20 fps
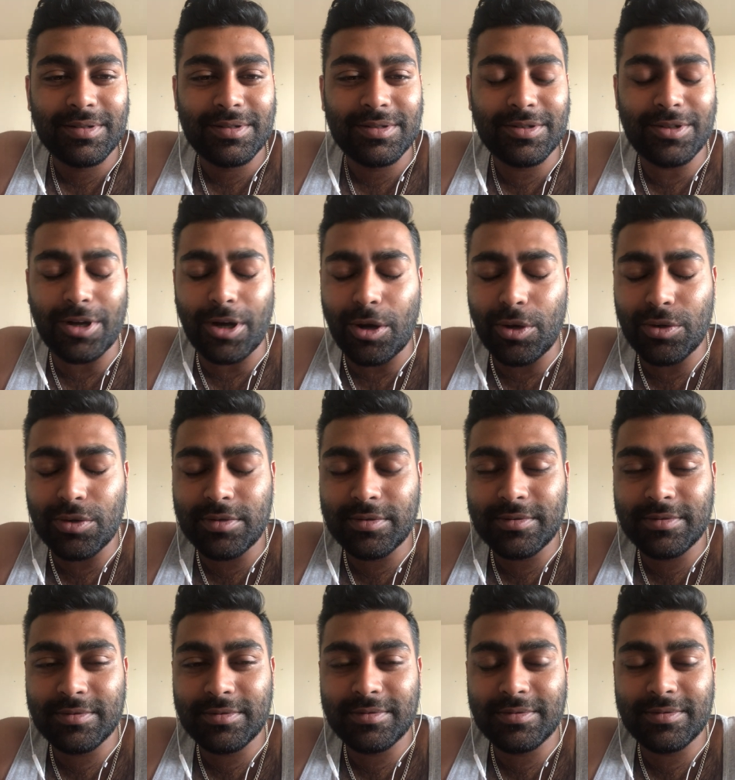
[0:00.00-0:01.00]
the
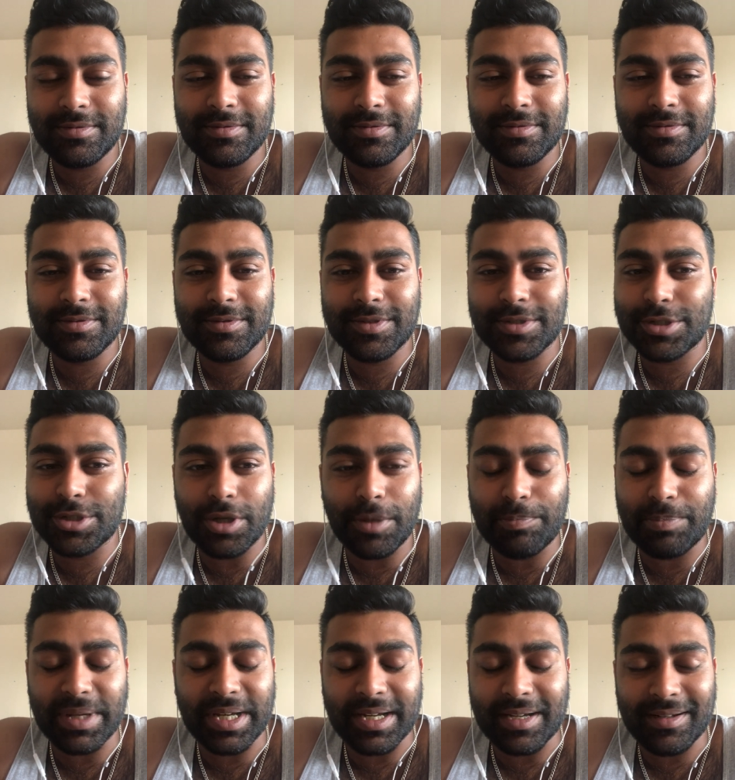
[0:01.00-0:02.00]
whole
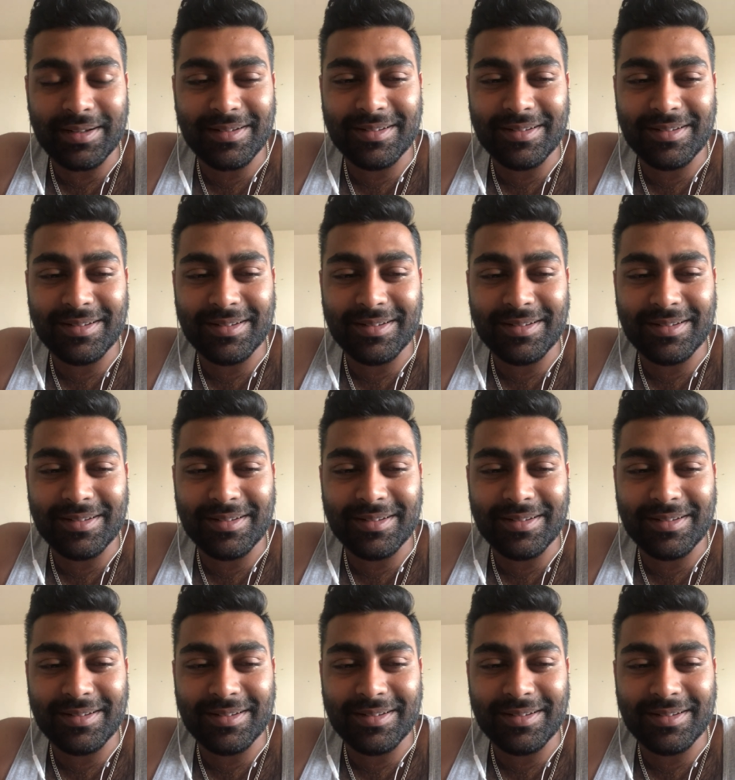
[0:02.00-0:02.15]
topic